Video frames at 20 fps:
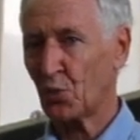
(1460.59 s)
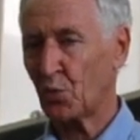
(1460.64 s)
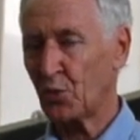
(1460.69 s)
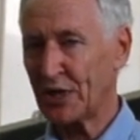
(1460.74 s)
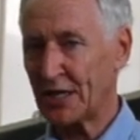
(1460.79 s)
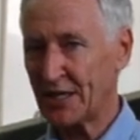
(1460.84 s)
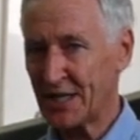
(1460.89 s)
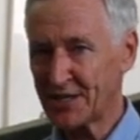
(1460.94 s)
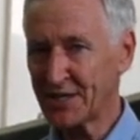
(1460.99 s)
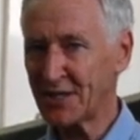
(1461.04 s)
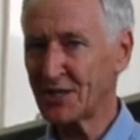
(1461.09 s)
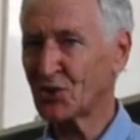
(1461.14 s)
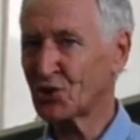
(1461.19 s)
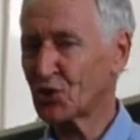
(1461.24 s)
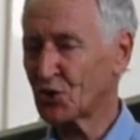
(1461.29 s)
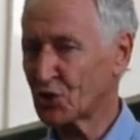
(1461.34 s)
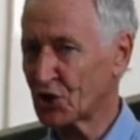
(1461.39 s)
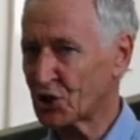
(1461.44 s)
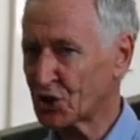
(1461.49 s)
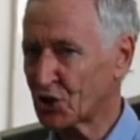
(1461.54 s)
We listen
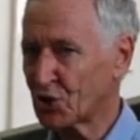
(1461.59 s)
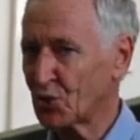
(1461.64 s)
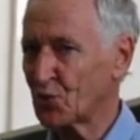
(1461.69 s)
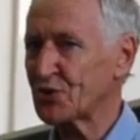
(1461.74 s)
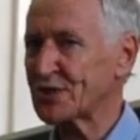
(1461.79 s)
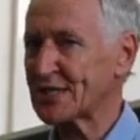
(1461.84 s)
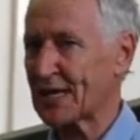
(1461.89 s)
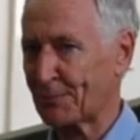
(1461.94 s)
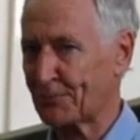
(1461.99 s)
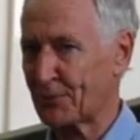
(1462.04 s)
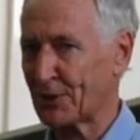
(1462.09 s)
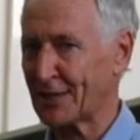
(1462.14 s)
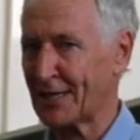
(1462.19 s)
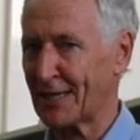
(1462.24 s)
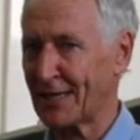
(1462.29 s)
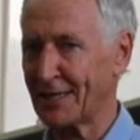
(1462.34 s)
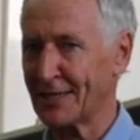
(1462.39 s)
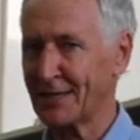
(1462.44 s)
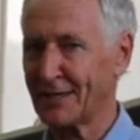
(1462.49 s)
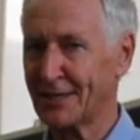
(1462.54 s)
to the two separately.